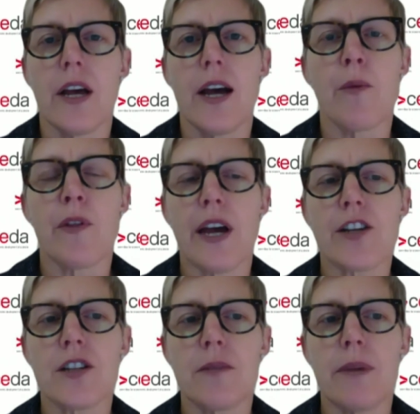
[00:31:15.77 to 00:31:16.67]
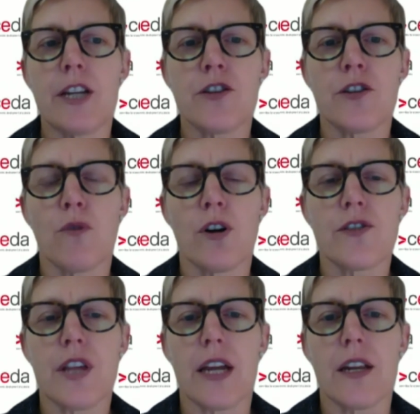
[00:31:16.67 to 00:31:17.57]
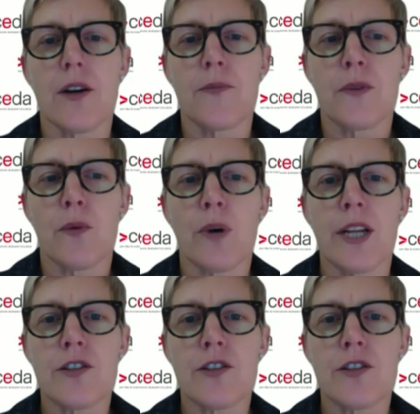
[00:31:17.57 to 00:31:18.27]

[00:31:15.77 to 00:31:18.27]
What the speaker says: And what they actually mentioned was that when